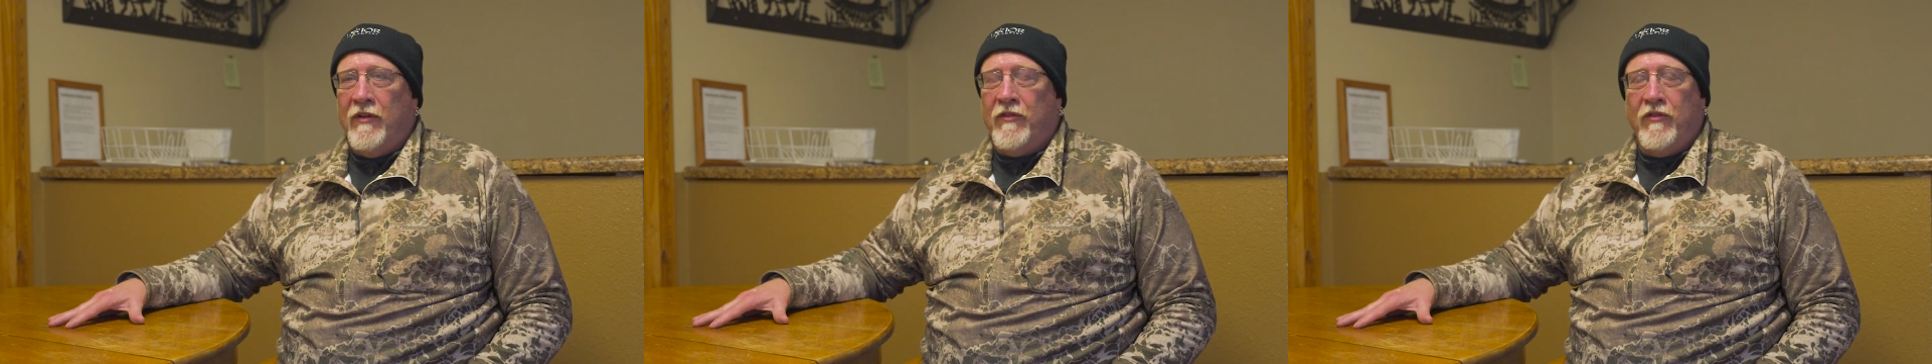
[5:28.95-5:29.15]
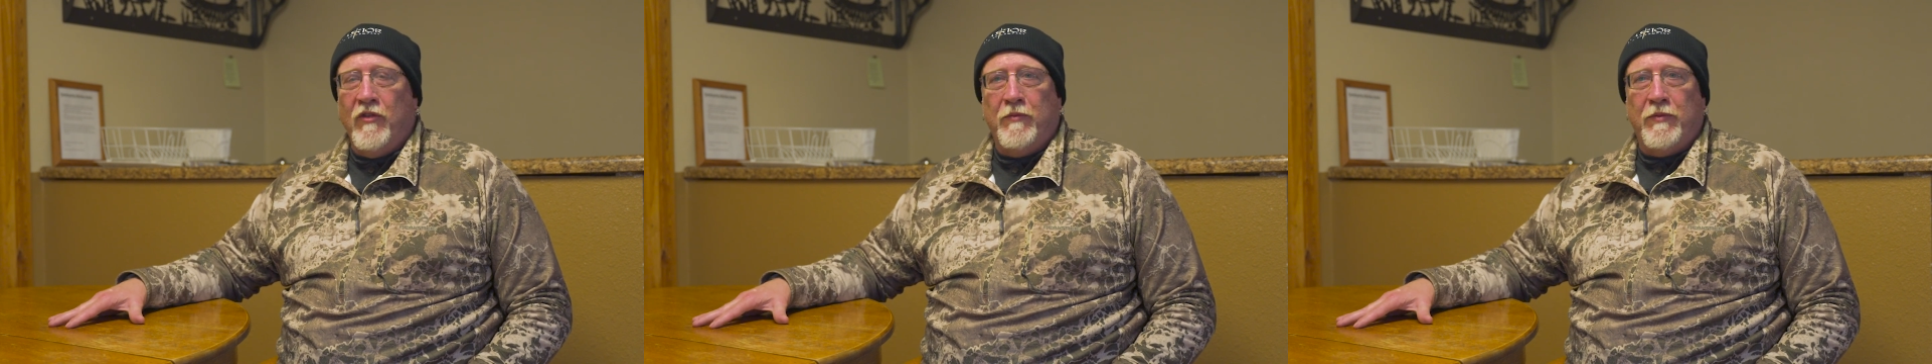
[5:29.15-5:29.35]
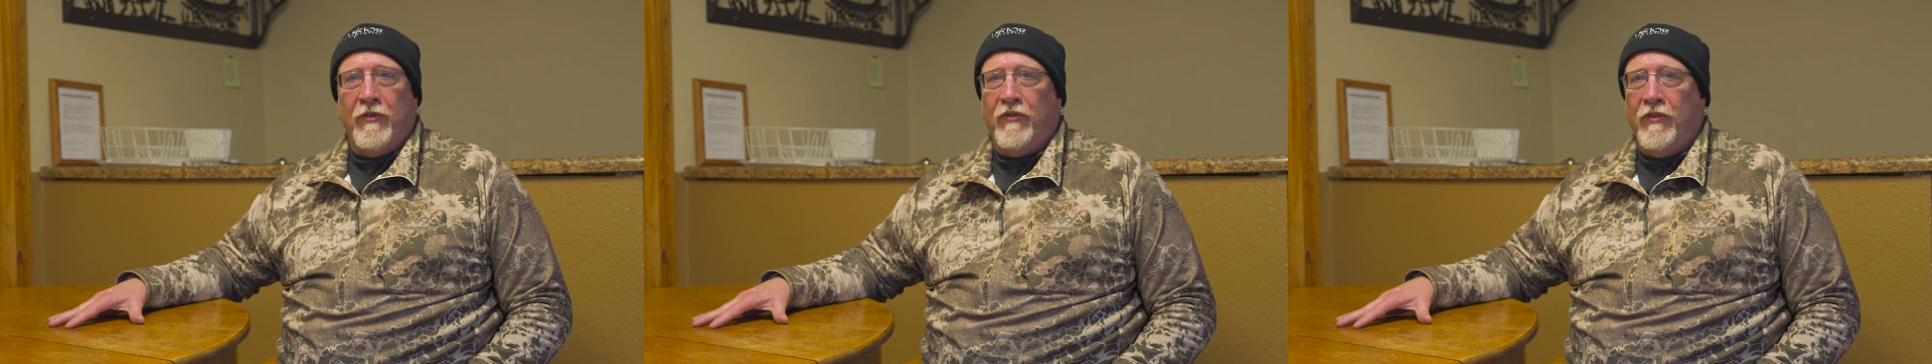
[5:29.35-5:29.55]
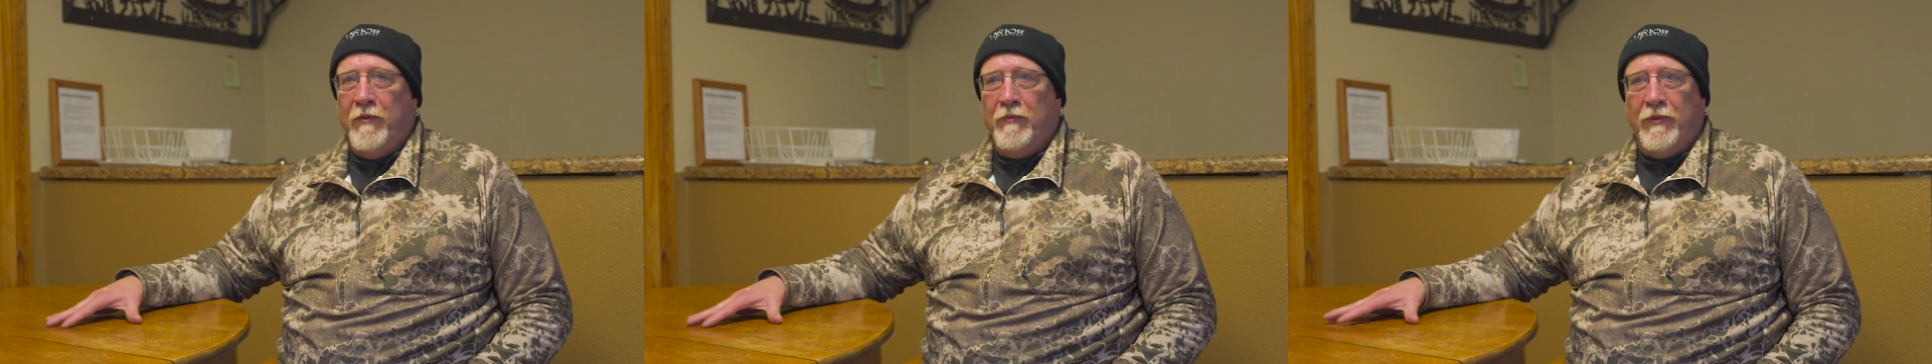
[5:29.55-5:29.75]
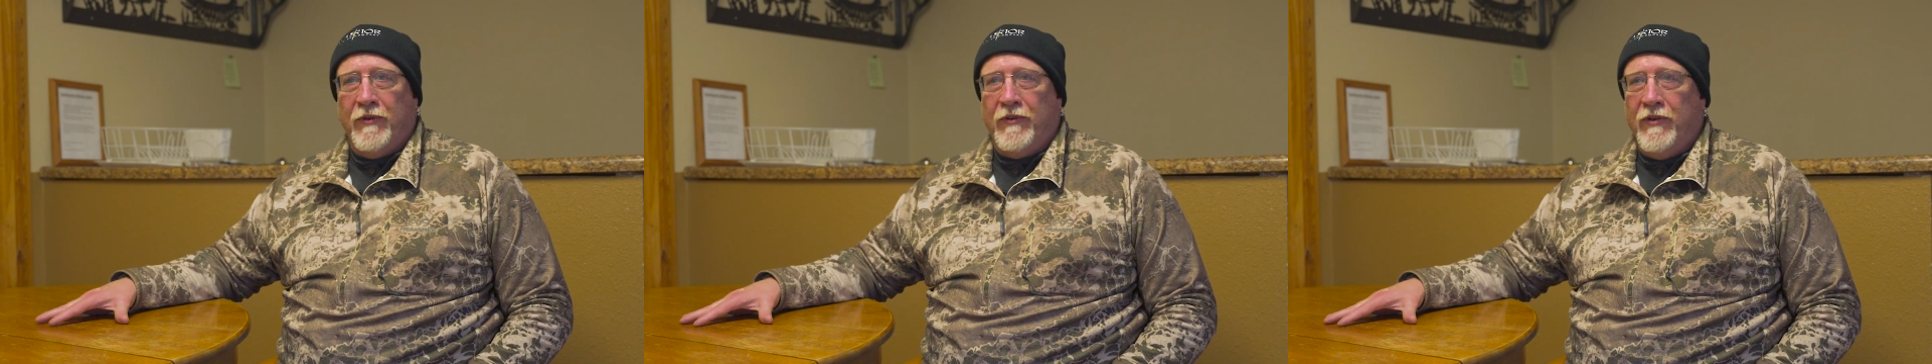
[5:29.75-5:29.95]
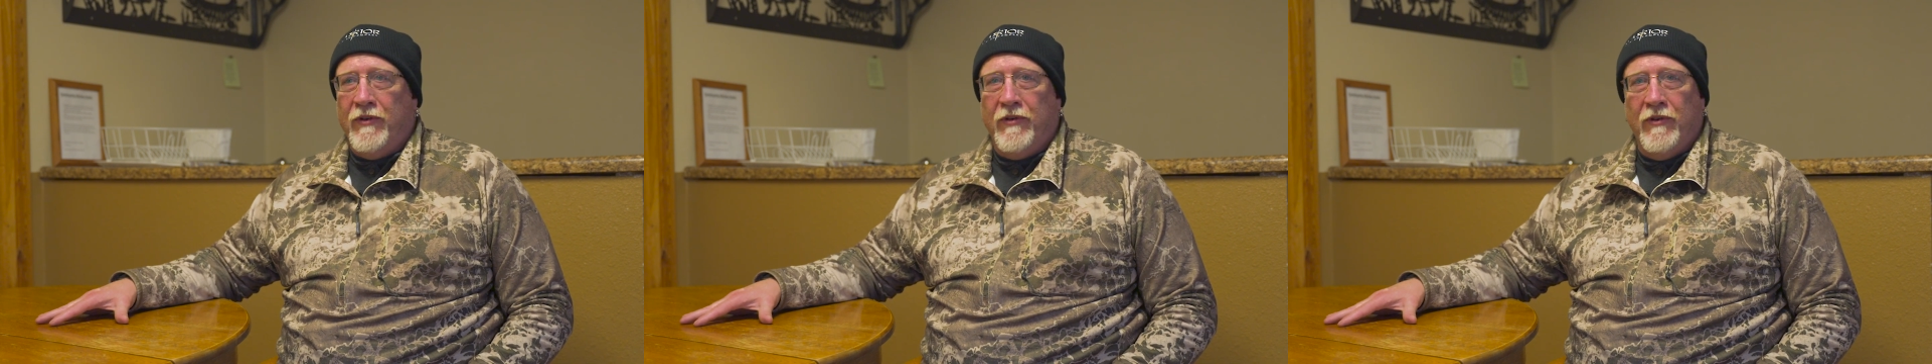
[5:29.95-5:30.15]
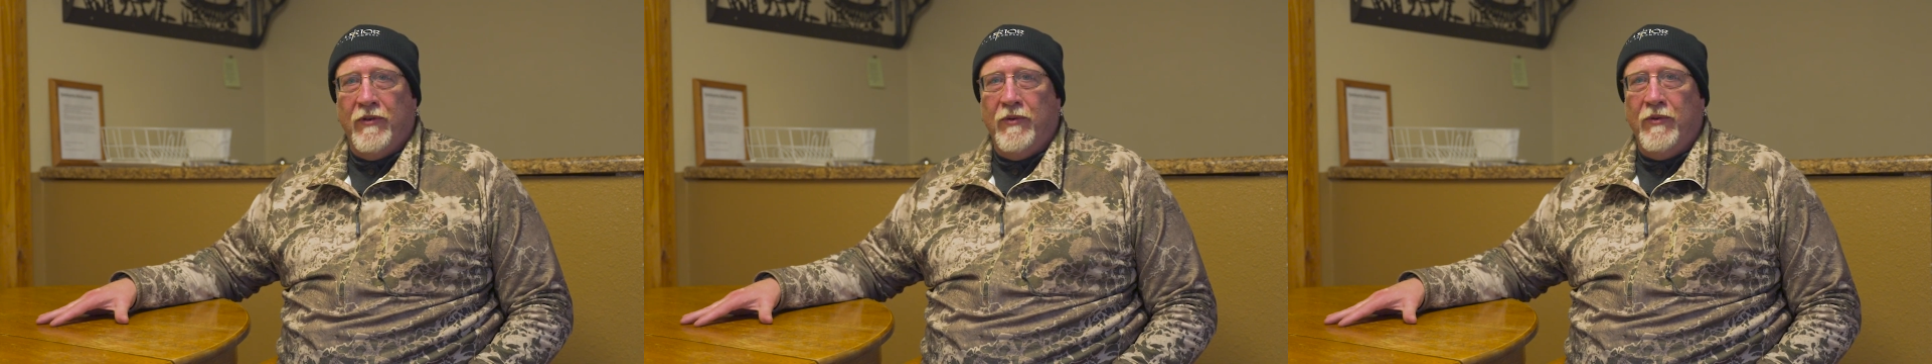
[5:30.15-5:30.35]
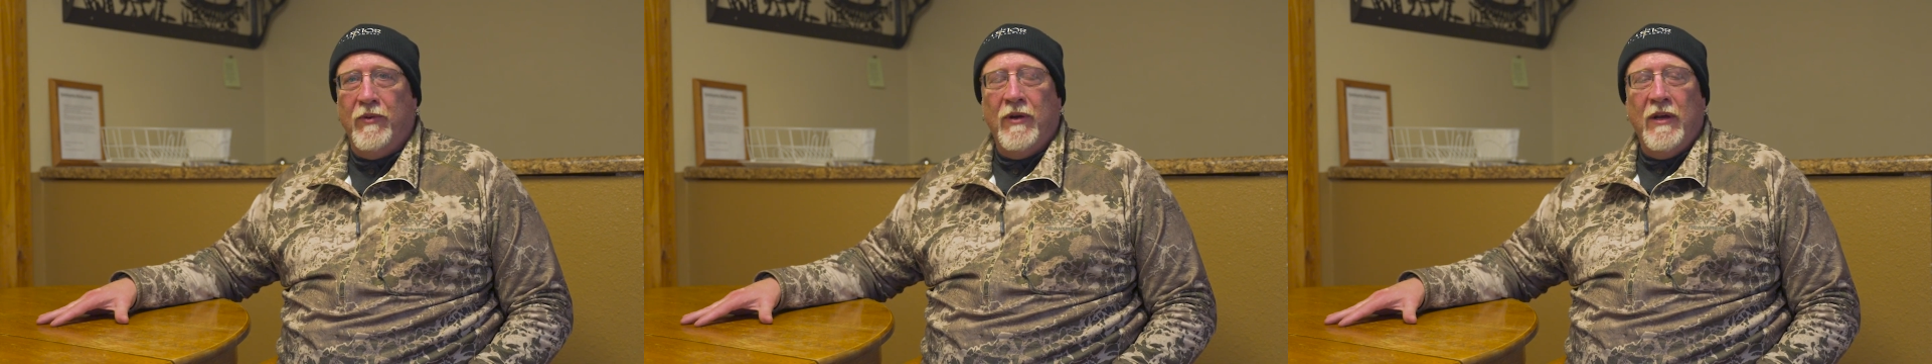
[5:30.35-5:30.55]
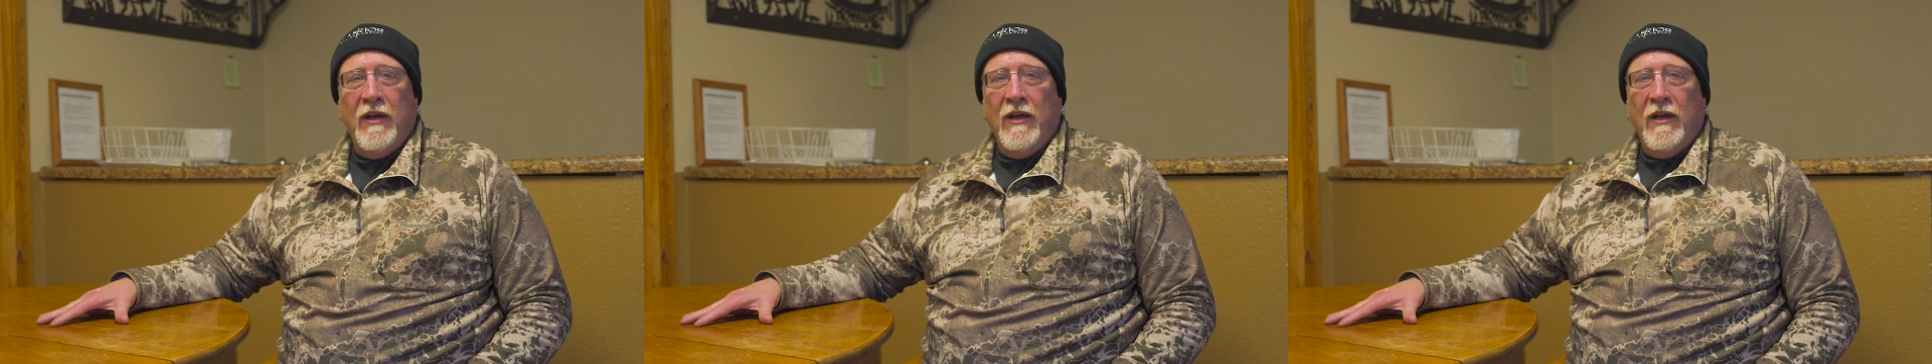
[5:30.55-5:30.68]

It's super simple to do,